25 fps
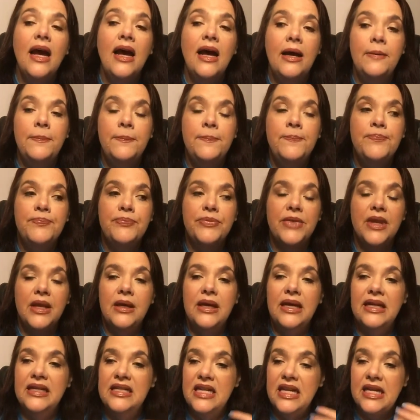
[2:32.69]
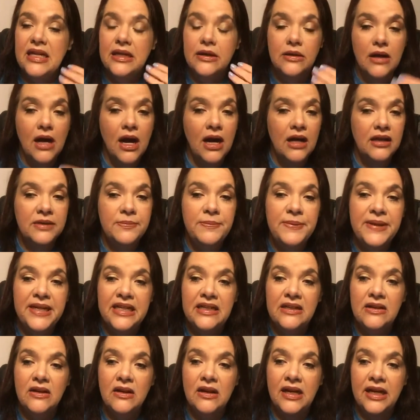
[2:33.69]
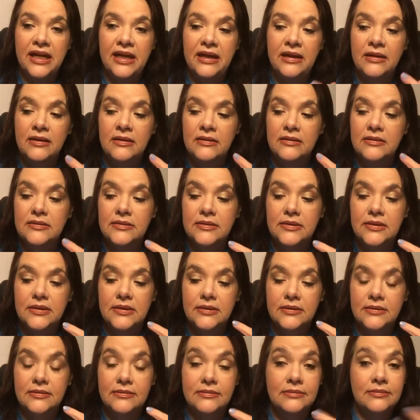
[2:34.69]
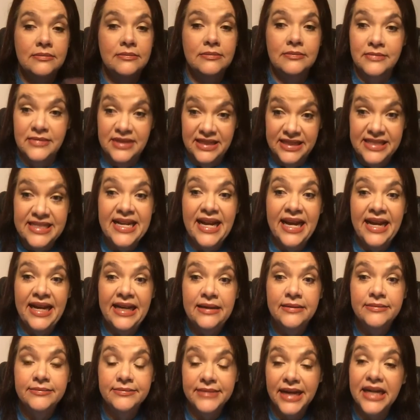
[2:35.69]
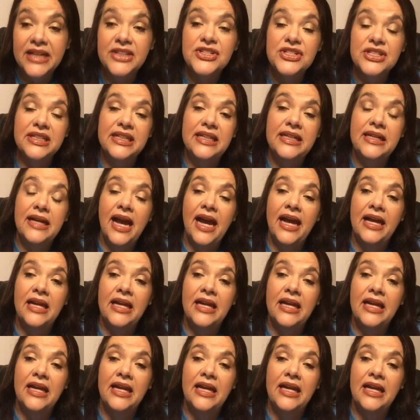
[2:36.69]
Um, it, it'll all depend on the day, actually.